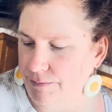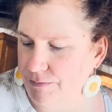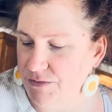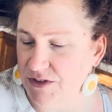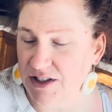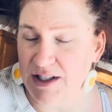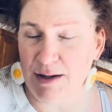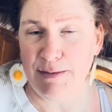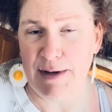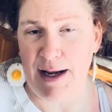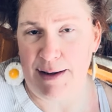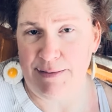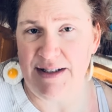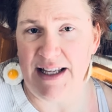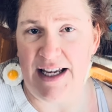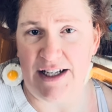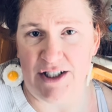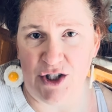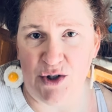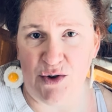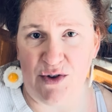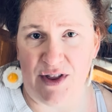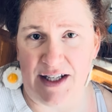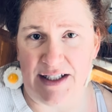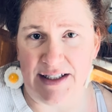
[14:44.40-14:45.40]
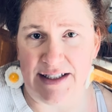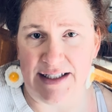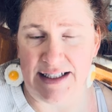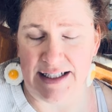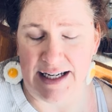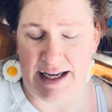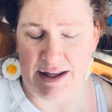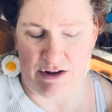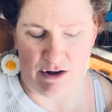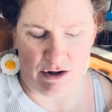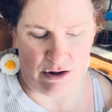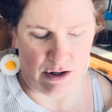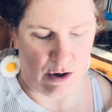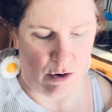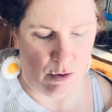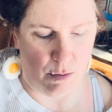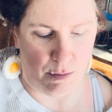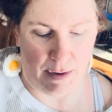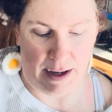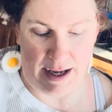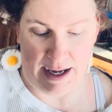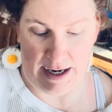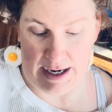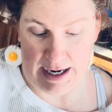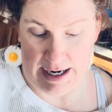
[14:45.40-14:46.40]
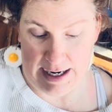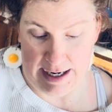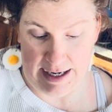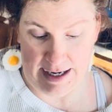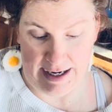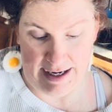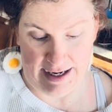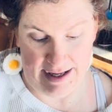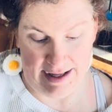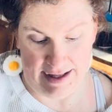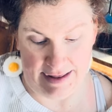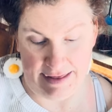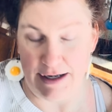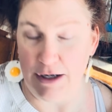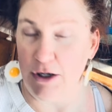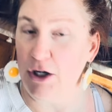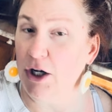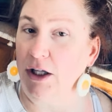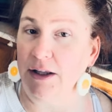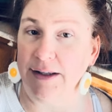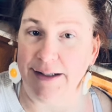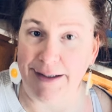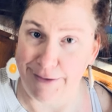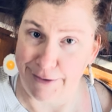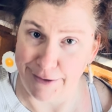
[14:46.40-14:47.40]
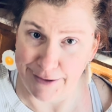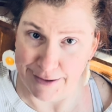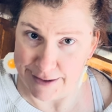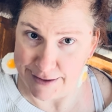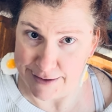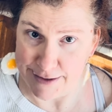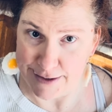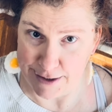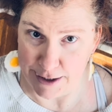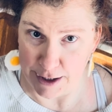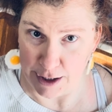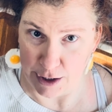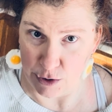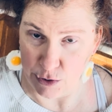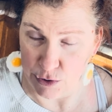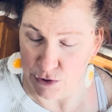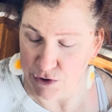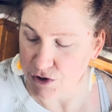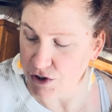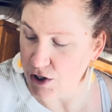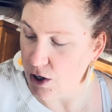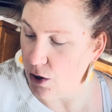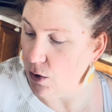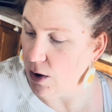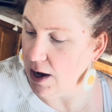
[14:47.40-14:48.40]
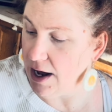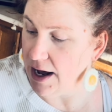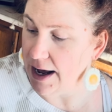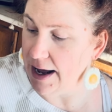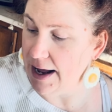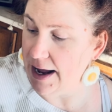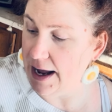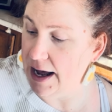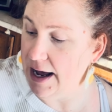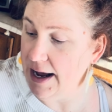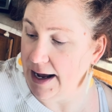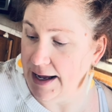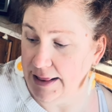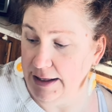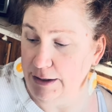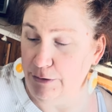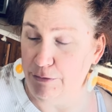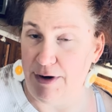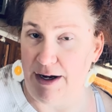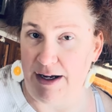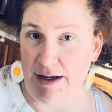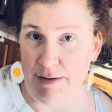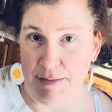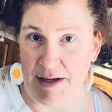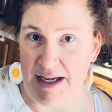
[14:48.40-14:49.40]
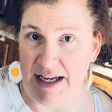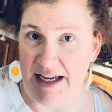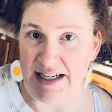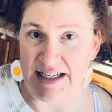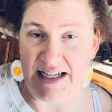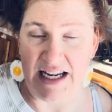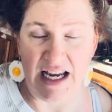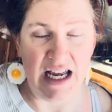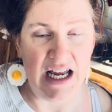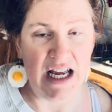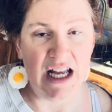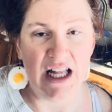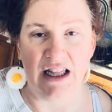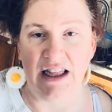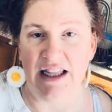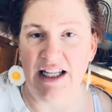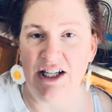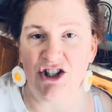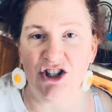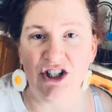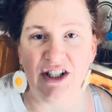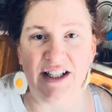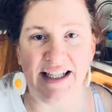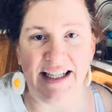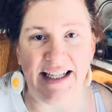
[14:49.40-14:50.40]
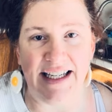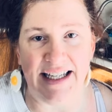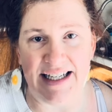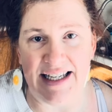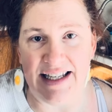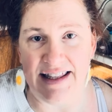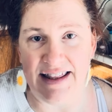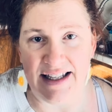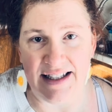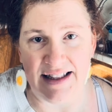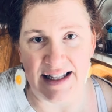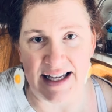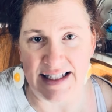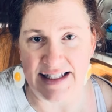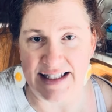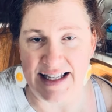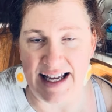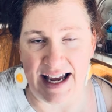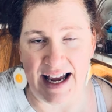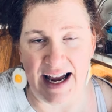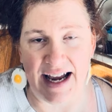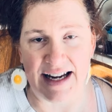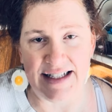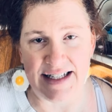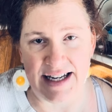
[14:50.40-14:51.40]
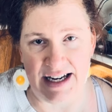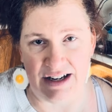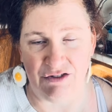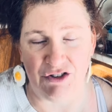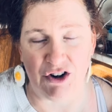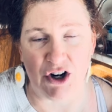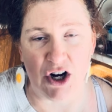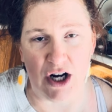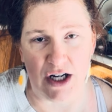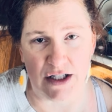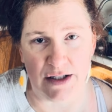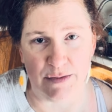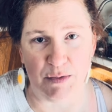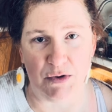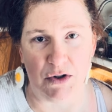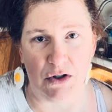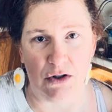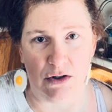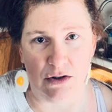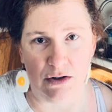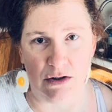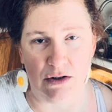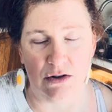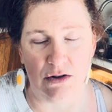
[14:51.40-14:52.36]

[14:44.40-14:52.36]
Sometimes they do things together though, but they're hilarious too. So I highly recommend literally anything they say I take for gospel.